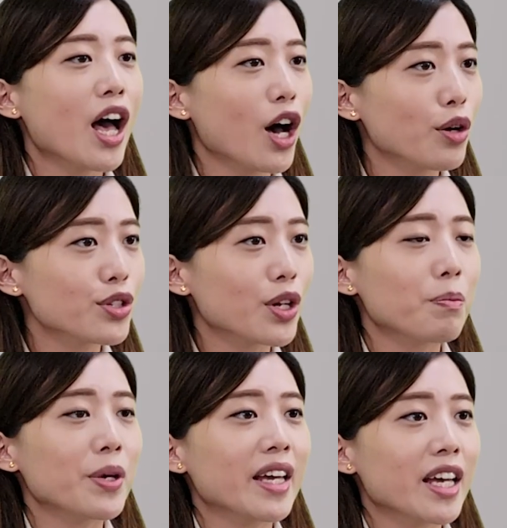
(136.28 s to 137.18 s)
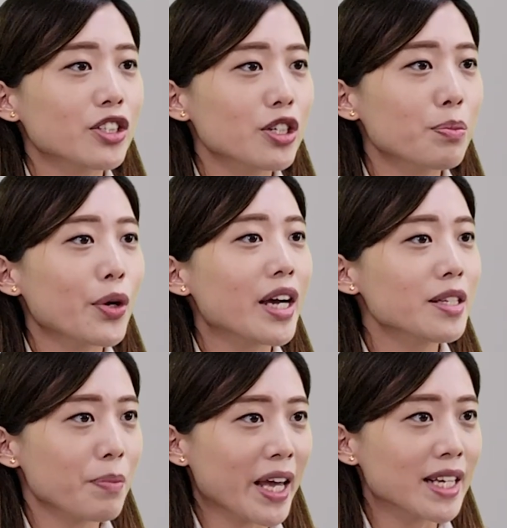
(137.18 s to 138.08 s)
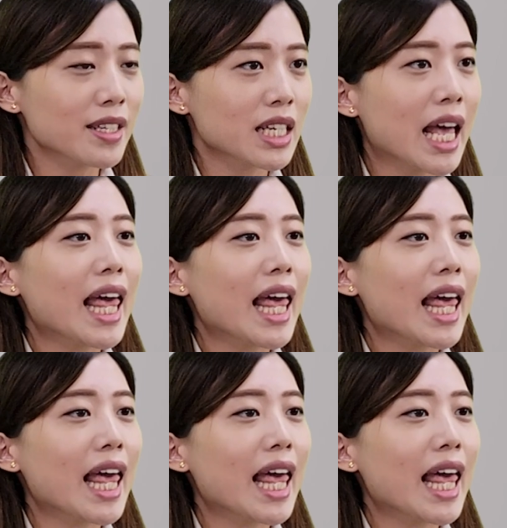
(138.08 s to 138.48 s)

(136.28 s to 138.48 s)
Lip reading: Also, being enterprise-based,